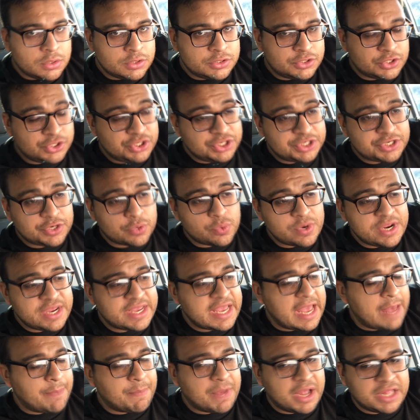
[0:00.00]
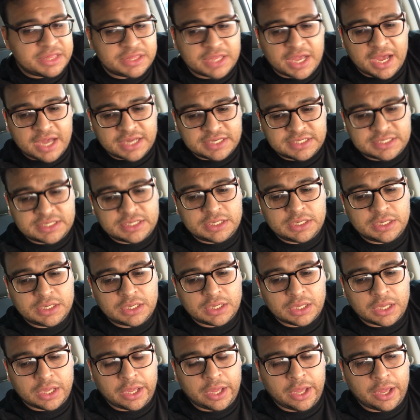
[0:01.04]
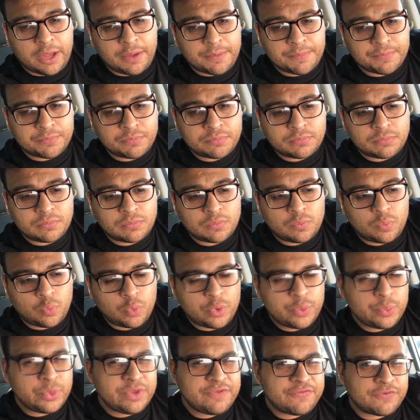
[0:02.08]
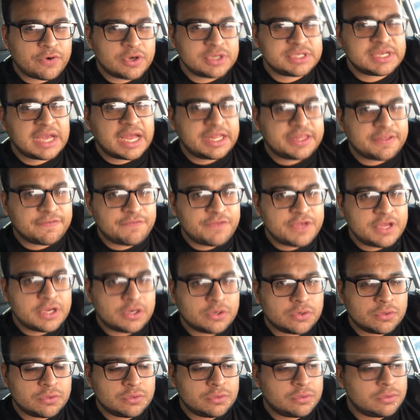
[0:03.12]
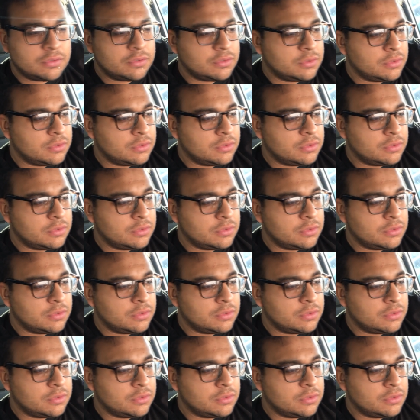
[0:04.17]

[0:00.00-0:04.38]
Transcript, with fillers: So just to recap my thoughts, um, when we first got the vehicle,